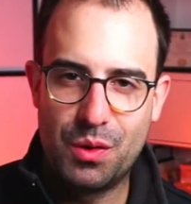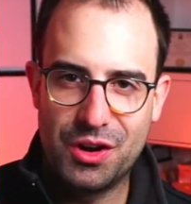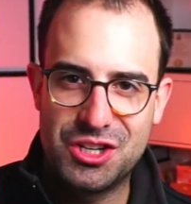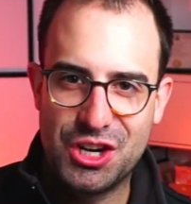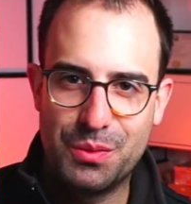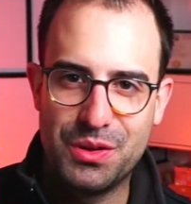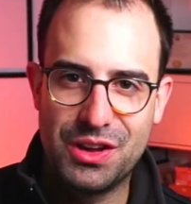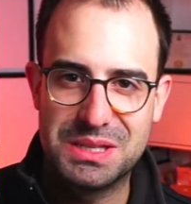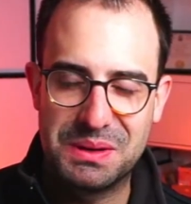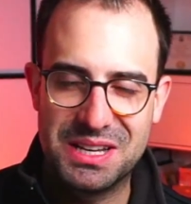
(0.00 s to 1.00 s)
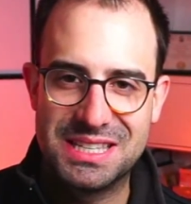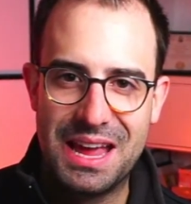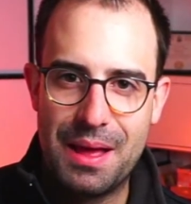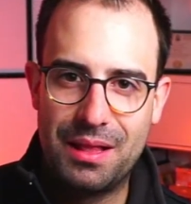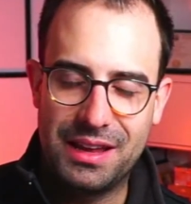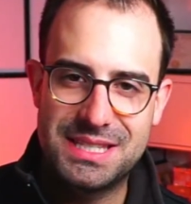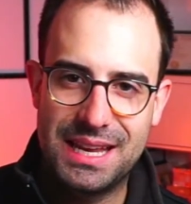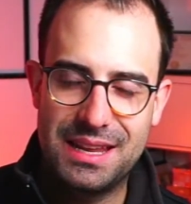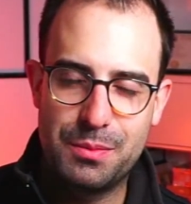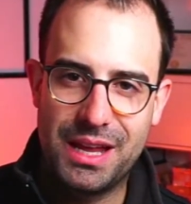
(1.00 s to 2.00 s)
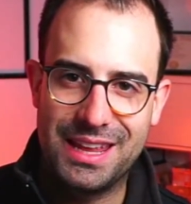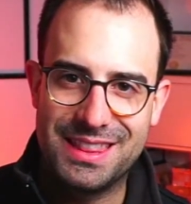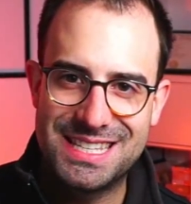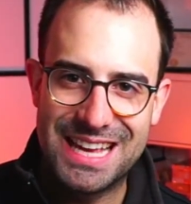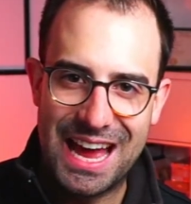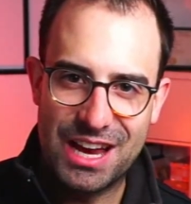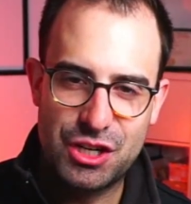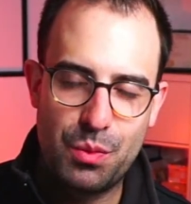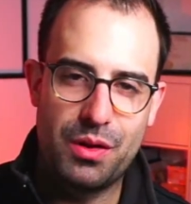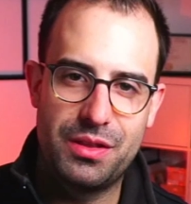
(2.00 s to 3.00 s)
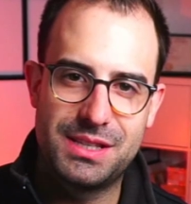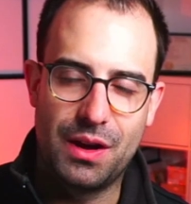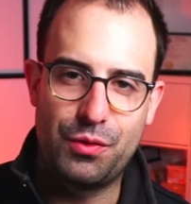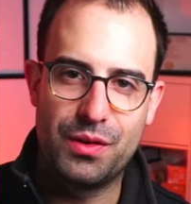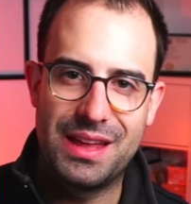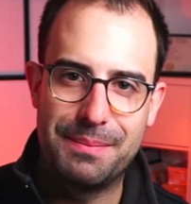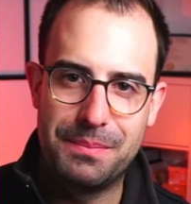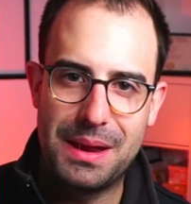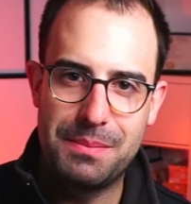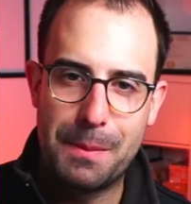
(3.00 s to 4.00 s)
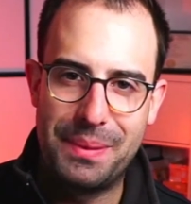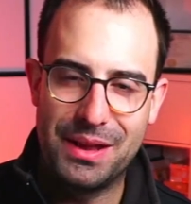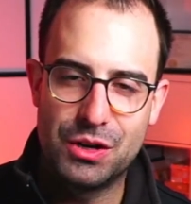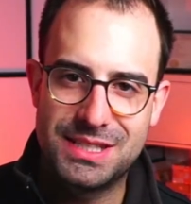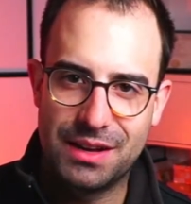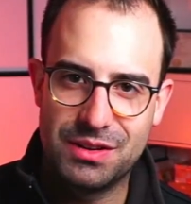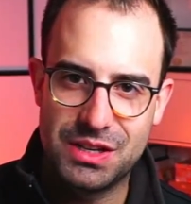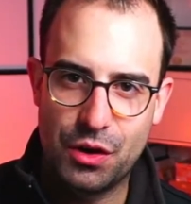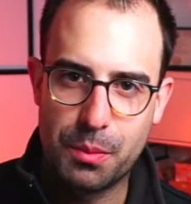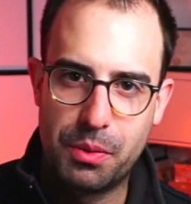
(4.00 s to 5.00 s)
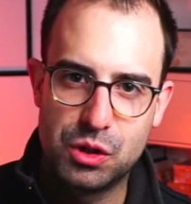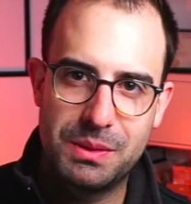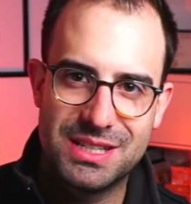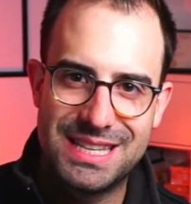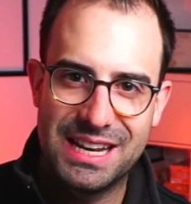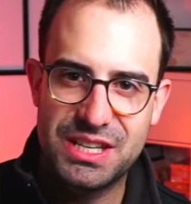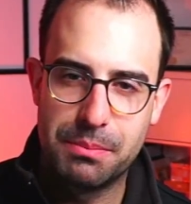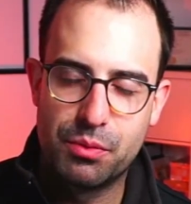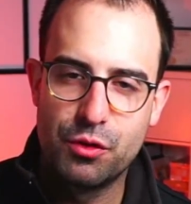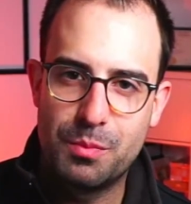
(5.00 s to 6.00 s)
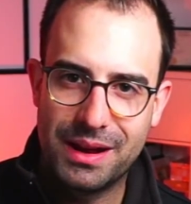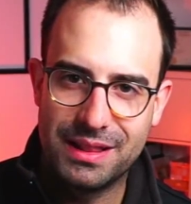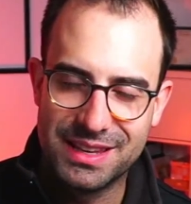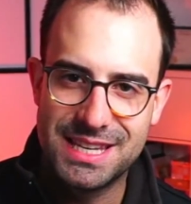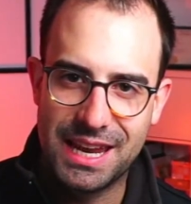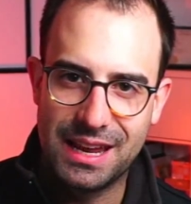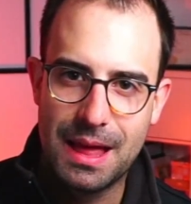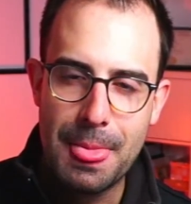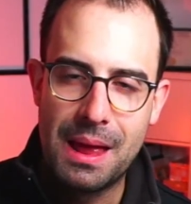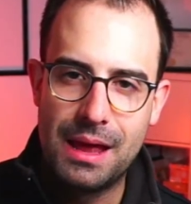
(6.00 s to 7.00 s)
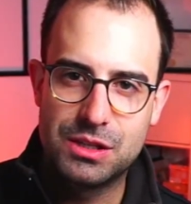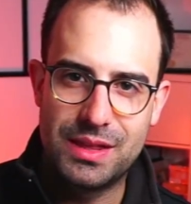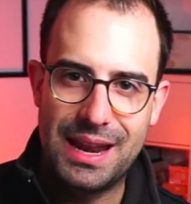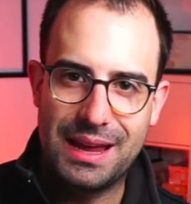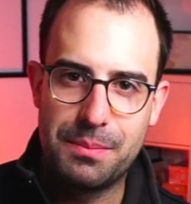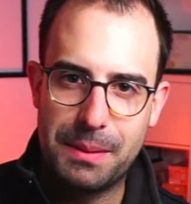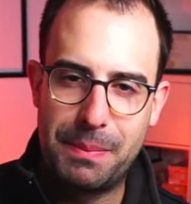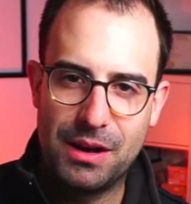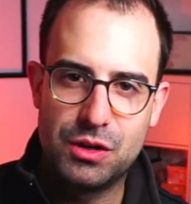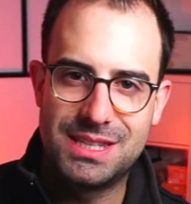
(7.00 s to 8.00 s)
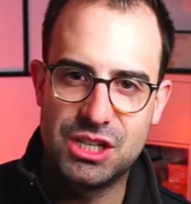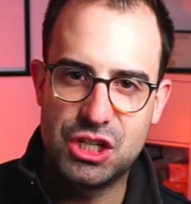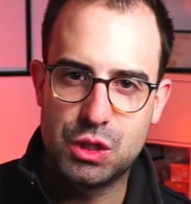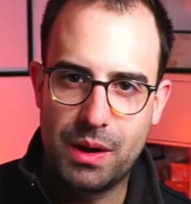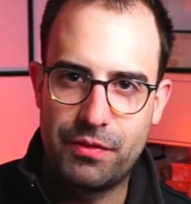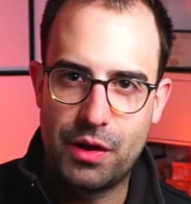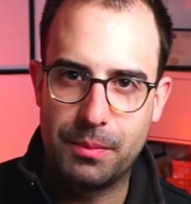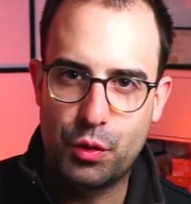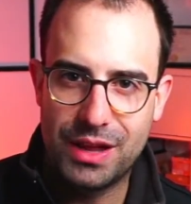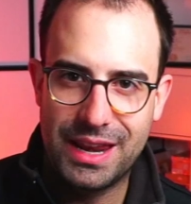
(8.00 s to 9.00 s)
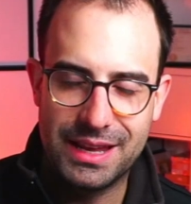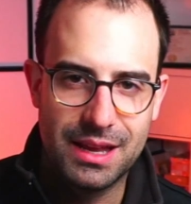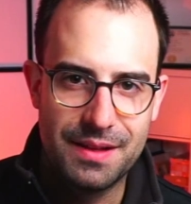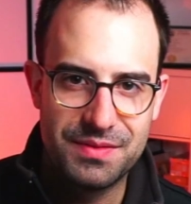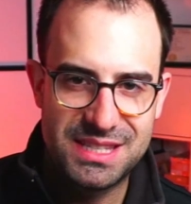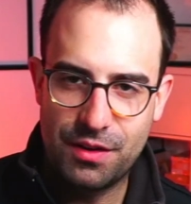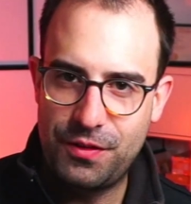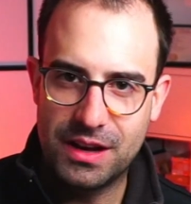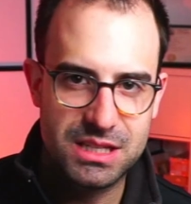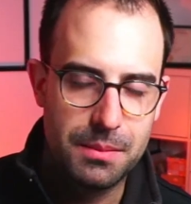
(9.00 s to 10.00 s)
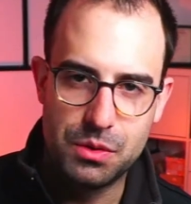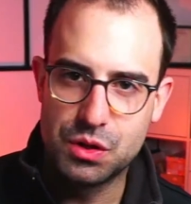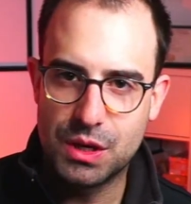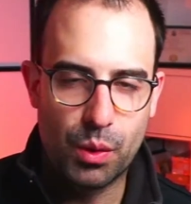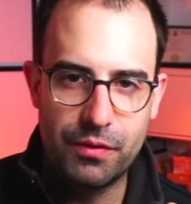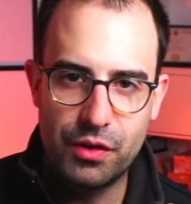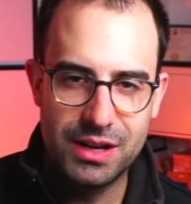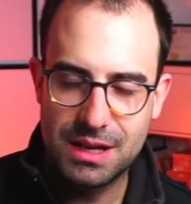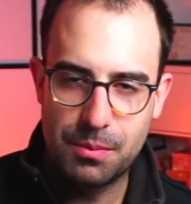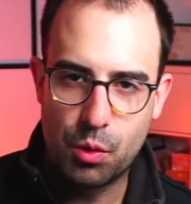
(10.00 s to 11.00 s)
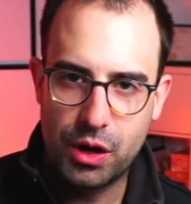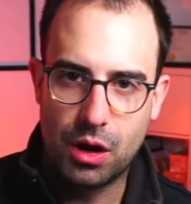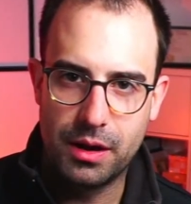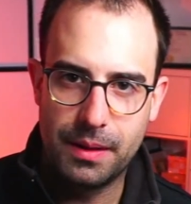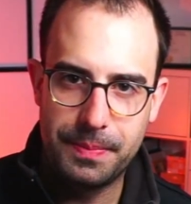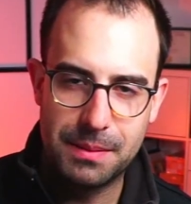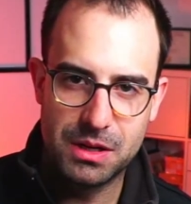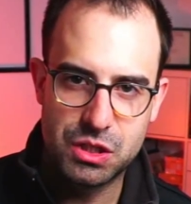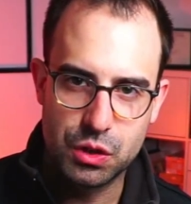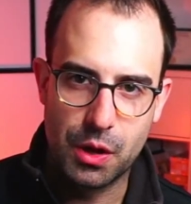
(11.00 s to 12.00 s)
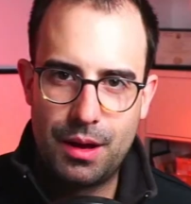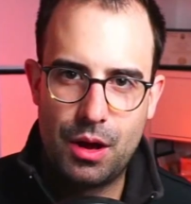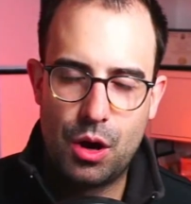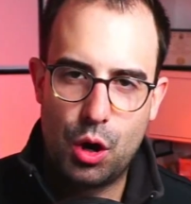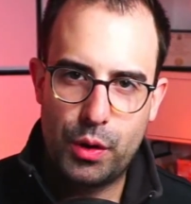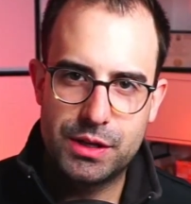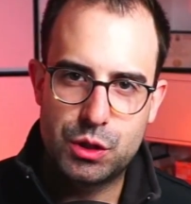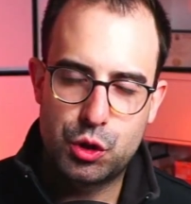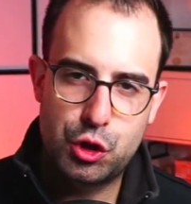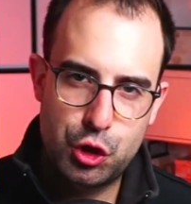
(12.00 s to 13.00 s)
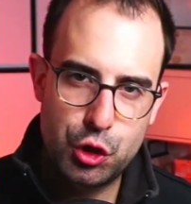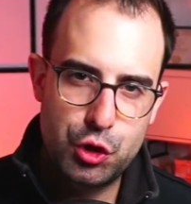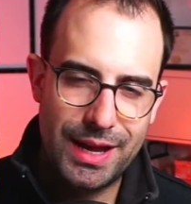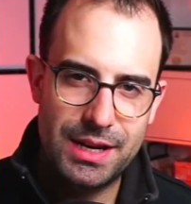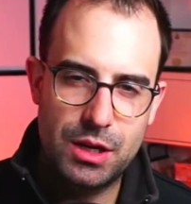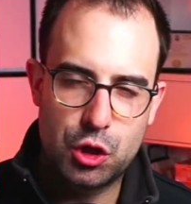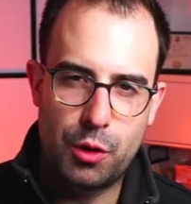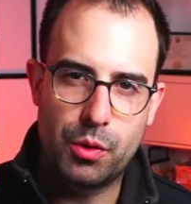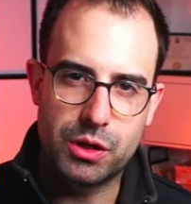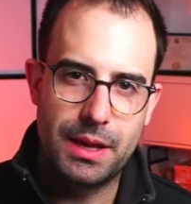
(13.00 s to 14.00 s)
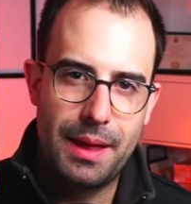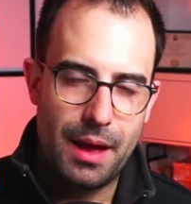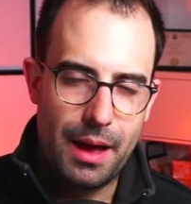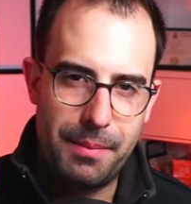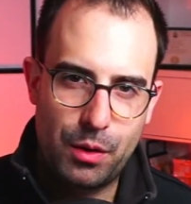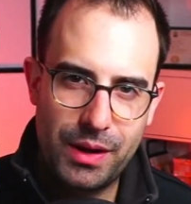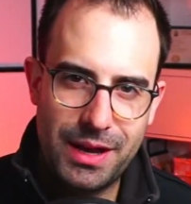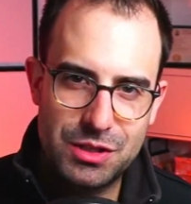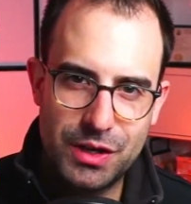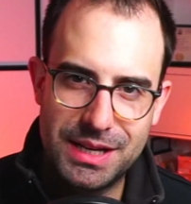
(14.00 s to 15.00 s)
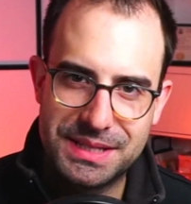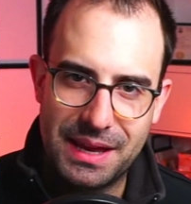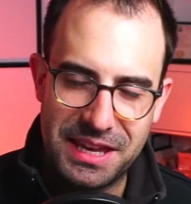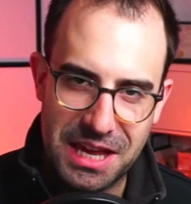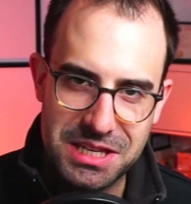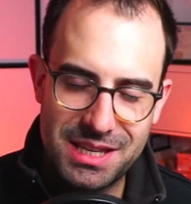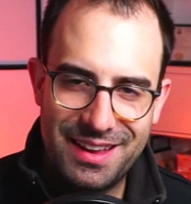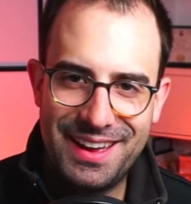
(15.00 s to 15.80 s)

want to share with you guys because, like I said at the beginning, this is actually one of the software that made me a better sound designer and composer because it actually improved my listening so that I can make better decisions whenever I'm creating sound effects, music, whatever it is that I'm working on in my studio. Okay, so should you get SonarWorks? Uh, my quick answer is yes,